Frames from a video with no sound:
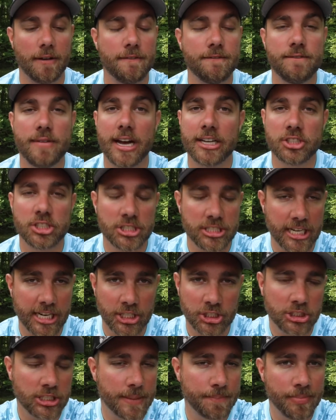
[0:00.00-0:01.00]

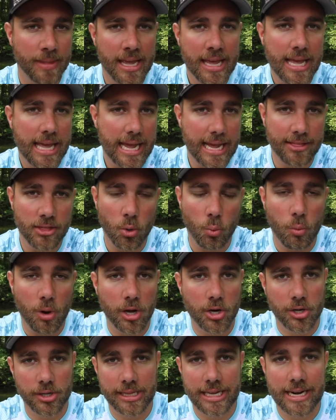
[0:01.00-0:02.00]
vegetation in the
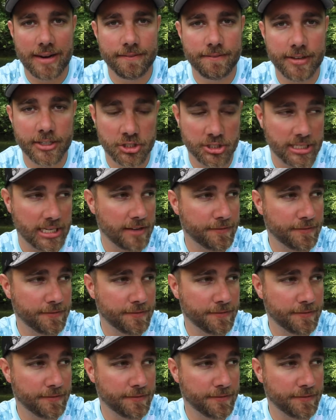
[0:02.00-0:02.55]
water that I'm fishing.